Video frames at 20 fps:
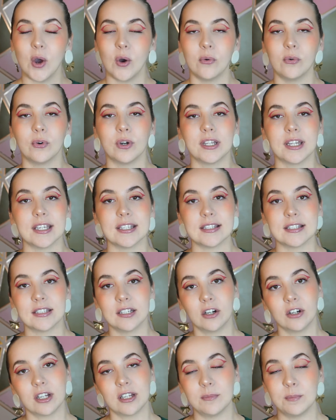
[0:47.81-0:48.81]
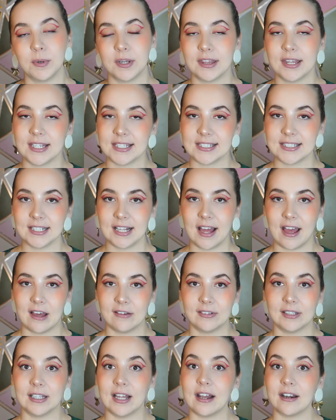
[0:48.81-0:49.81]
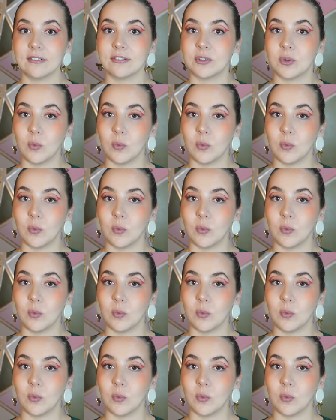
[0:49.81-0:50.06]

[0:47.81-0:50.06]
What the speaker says: or they started but they still have a lot of